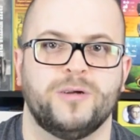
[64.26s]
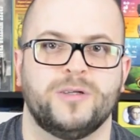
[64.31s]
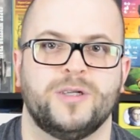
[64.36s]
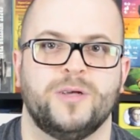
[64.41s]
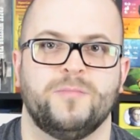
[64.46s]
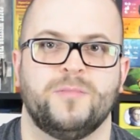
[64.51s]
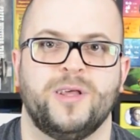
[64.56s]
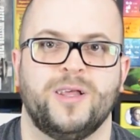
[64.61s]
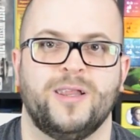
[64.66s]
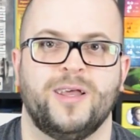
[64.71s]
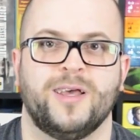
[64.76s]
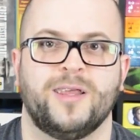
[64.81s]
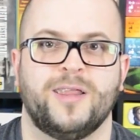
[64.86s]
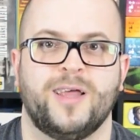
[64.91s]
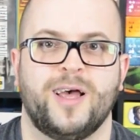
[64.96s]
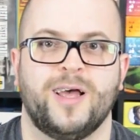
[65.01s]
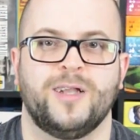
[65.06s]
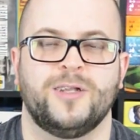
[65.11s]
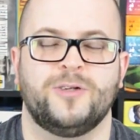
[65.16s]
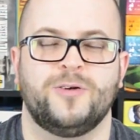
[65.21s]
or something like
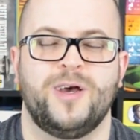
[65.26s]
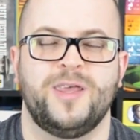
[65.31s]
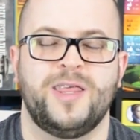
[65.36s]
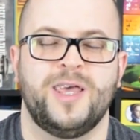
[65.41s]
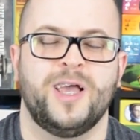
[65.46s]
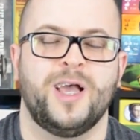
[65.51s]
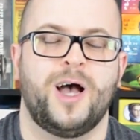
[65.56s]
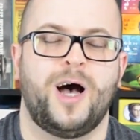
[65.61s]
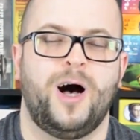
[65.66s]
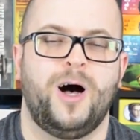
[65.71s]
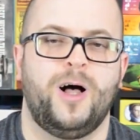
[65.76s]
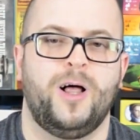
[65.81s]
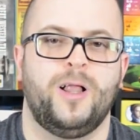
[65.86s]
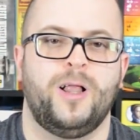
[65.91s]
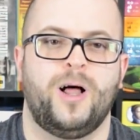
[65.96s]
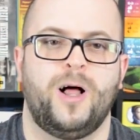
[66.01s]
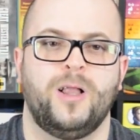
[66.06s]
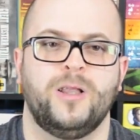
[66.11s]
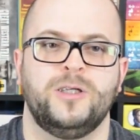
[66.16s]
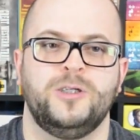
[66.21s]
that. So I think
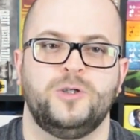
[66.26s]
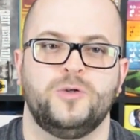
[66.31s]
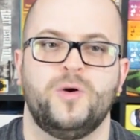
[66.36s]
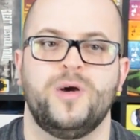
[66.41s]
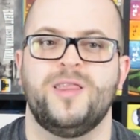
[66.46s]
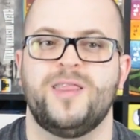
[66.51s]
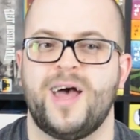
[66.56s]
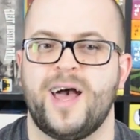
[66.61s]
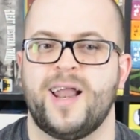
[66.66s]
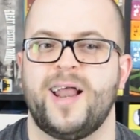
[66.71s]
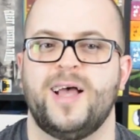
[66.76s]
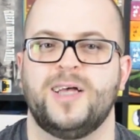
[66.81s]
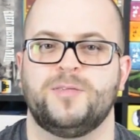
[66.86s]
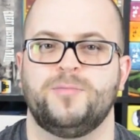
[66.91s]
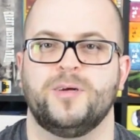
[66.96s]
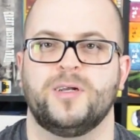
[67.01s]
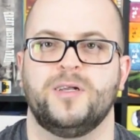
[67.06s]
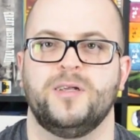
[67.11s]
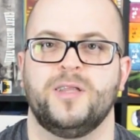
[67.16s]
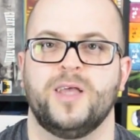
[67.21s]
I'll enjoy that
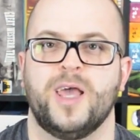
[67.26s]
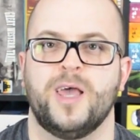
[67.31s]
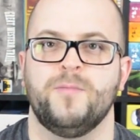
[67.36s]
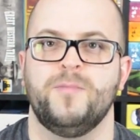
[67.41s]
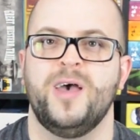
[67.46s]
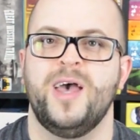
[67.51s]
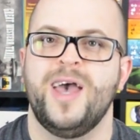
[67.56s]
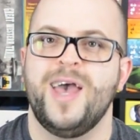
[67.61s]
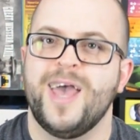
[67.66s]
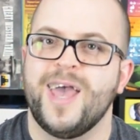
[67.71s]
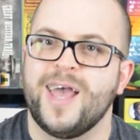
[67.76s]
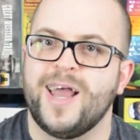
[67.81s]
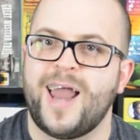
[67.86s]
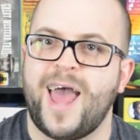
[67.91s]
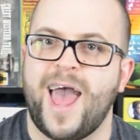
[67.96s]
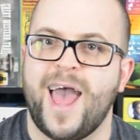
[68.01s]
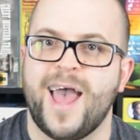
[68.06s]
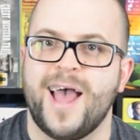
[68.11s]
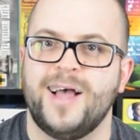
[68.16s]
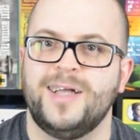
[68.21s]
aspect of the game. It
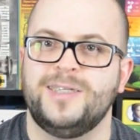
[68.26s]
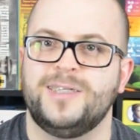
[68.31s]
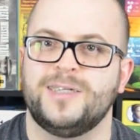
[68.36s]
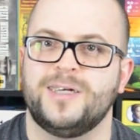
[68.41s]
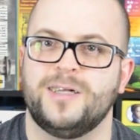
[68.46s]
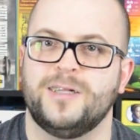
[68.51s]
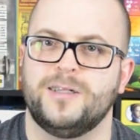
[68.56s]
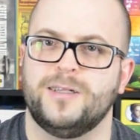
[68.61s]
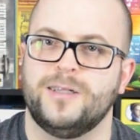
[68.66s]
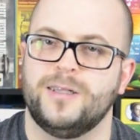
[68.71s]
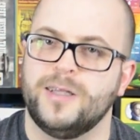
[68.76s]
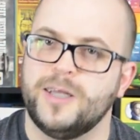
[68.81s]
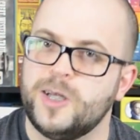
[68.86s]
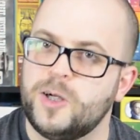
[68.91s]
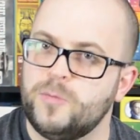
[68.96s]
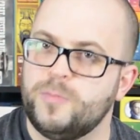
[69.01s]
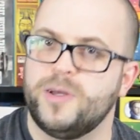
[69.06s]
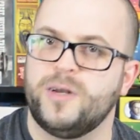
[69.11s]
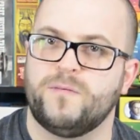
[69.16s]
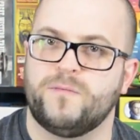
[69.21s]
adds a
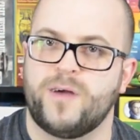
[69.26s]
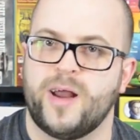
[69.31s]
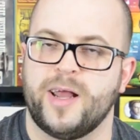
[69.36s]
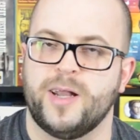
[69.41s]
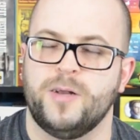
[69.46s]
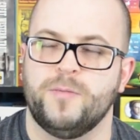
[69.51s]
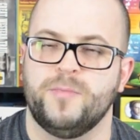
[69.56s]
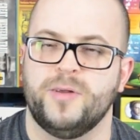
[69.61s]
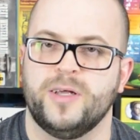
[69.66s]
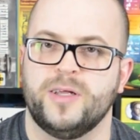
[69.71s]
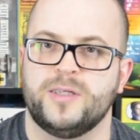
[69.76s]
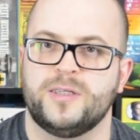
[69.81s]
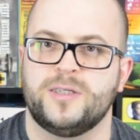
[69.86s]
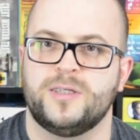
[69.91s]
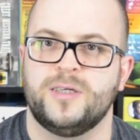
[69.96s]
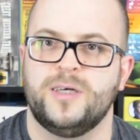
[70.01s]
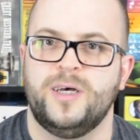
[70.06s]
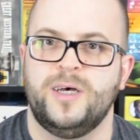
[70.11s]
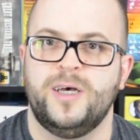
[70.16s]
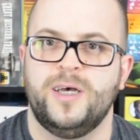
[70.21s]
little bit of
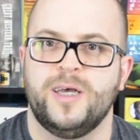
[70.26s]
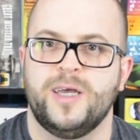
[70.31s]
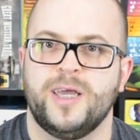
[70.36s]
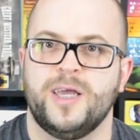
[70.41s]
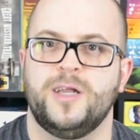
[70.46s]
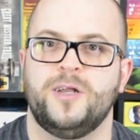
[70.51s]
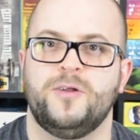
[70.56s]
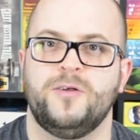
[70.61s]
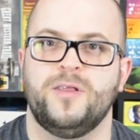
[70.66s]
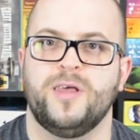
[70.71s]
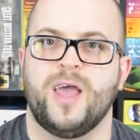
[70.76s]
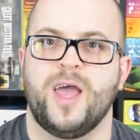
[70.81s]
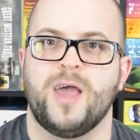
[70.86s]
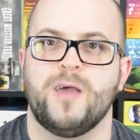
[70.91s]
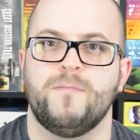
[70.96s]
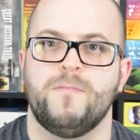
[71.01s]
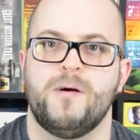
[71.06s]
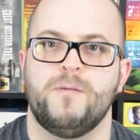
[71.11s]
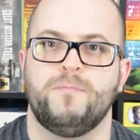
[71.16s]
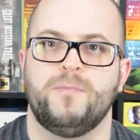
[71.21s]
randomness into the
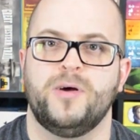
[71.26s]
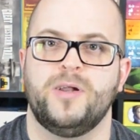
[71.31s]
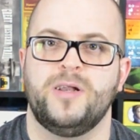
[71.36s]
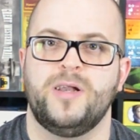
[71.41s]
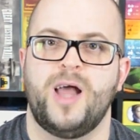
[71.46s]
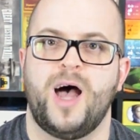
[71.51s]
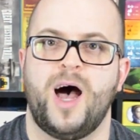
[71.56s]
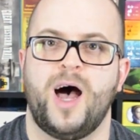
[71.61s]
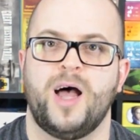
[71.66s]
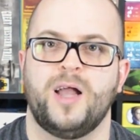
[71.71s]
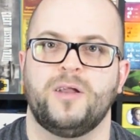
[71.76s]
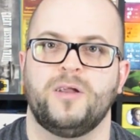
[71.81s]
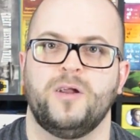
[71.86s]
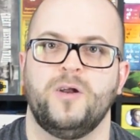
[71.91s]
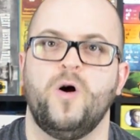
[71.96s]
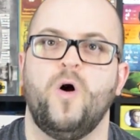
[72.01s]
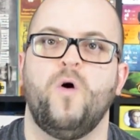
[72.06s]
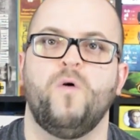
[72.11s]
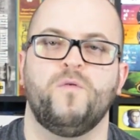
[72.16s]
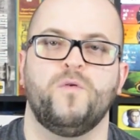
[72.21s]
game, but not
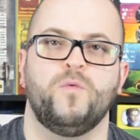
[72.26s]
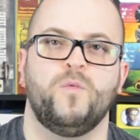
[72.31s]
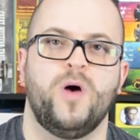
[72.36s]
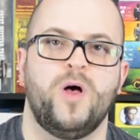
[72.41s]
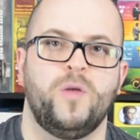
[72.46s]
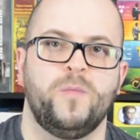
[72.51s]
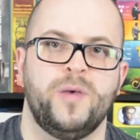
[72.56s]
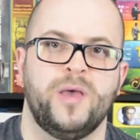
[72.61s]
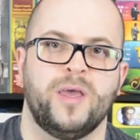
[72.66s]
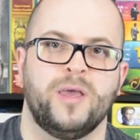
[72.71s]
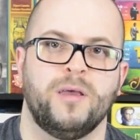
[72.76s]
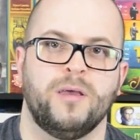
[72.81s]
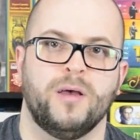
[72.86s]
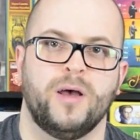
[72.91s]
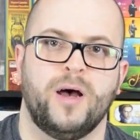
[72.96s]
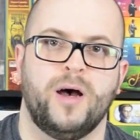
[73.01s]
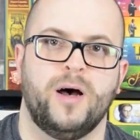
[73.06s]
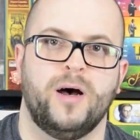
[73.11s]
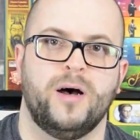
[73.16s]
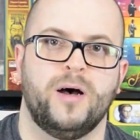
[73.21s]
an overwhelming
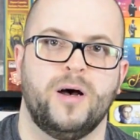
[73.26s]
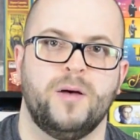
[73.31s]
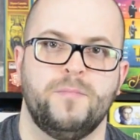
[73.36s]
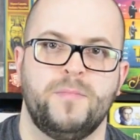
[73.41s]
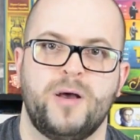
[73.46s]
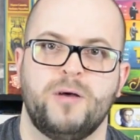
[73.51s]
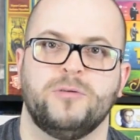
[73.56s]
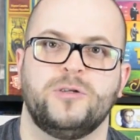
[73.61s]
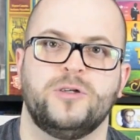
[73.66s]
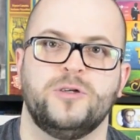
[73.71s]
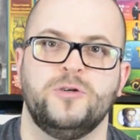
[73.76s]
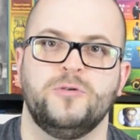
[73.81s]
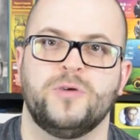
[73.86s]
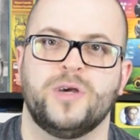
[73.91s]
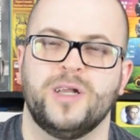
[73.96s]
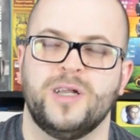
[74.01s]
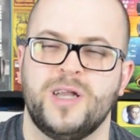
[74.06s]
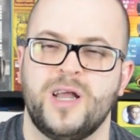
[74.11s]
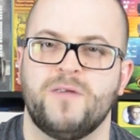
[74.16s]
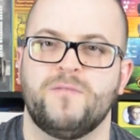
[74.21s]
amount. So you
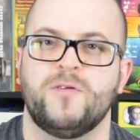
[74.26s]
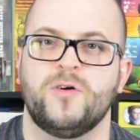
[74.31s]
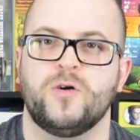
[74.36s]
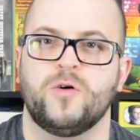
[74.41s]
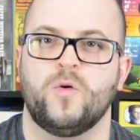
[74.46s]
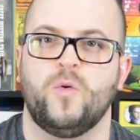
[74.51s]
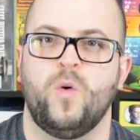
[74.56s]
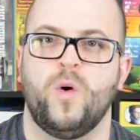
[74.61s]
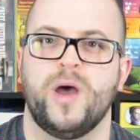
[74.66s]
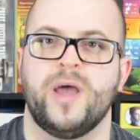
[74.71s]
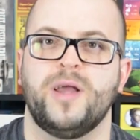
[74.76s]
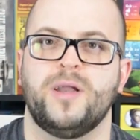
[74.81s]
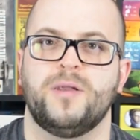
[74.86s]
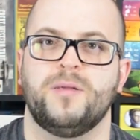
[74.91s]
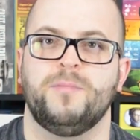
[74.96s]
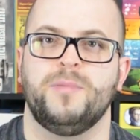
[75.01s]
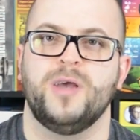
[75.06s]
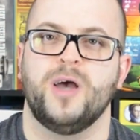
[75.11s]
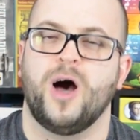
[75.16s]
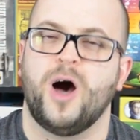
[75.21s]
can never
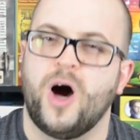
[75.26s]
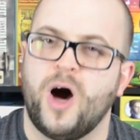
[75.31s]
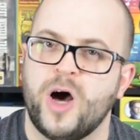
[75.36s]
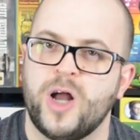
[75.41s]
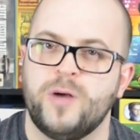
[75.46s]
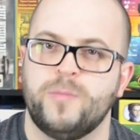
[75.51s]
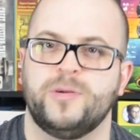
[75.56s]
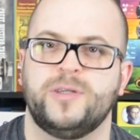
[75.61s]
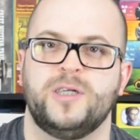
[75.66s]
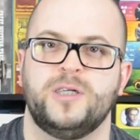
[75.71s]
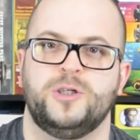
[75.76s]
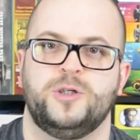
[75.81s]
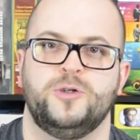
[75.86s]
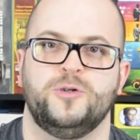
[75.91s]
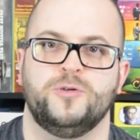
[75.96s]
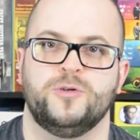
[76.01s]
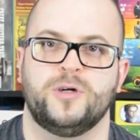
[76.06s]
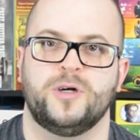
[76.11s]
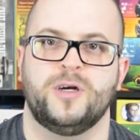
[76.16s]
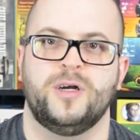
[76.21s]
quite be 100%
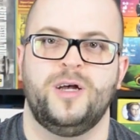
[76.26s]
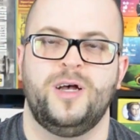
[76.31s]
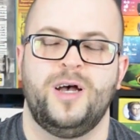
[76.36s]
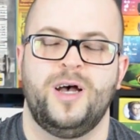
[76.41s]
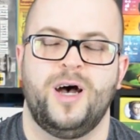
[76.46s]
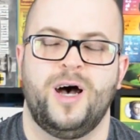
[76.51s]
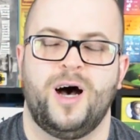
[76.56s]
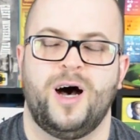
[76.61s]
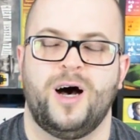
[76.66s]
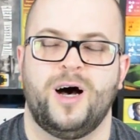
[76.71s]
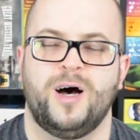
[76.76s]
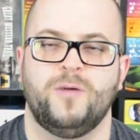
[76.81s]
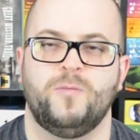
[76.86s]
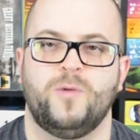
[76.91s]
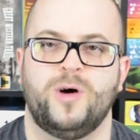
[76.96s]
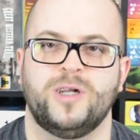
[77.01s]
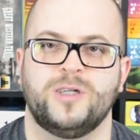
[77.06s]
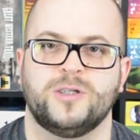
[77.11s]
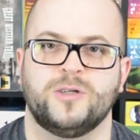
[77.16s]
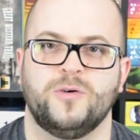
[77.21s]
sure on
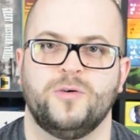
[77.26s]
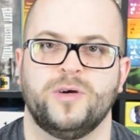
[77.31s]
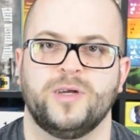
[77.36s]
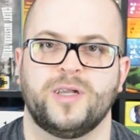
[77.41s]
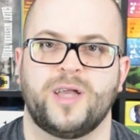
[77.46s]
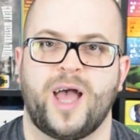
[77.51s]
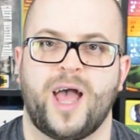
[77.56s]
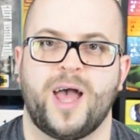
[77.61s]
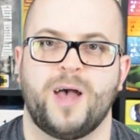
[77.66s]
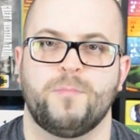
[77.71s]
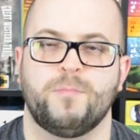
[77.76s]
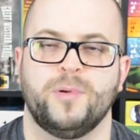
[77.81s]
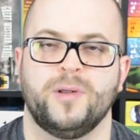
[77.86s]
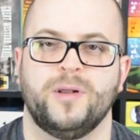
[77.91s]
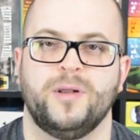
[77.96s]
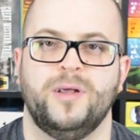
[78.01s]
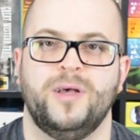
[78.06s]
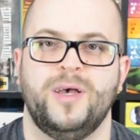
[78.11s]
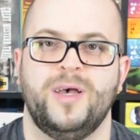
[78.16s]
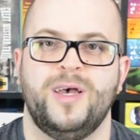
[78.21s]
what's going to happen.